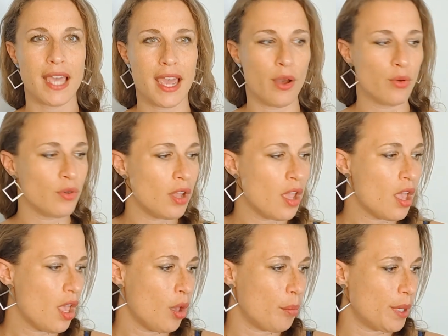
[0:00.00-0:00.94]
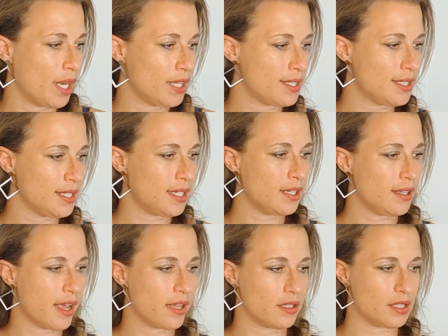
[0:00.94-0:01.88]
down, but I see
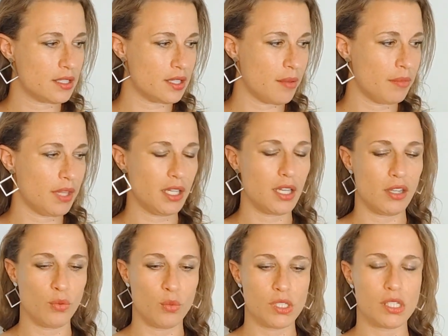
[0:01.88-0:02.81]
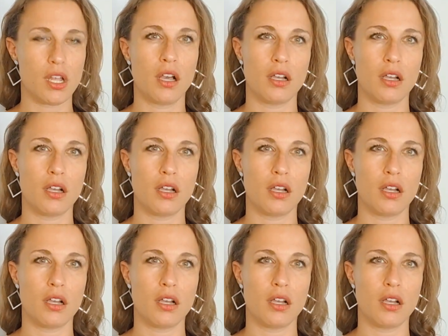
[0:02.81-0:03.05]
that something that was